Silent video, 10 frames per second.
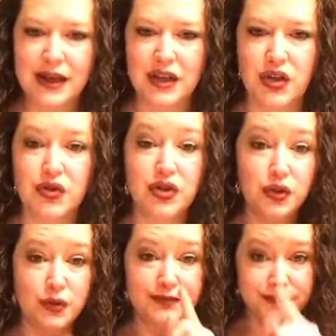You
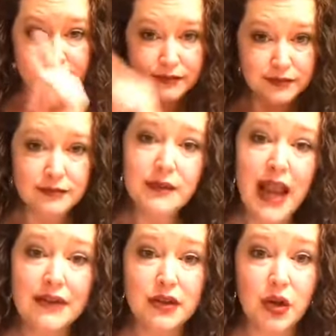do.
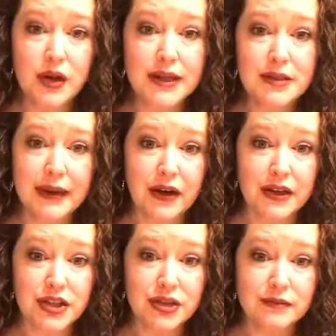Have a glorious
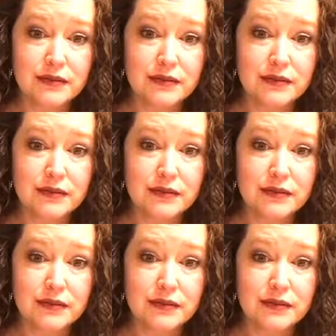marriage.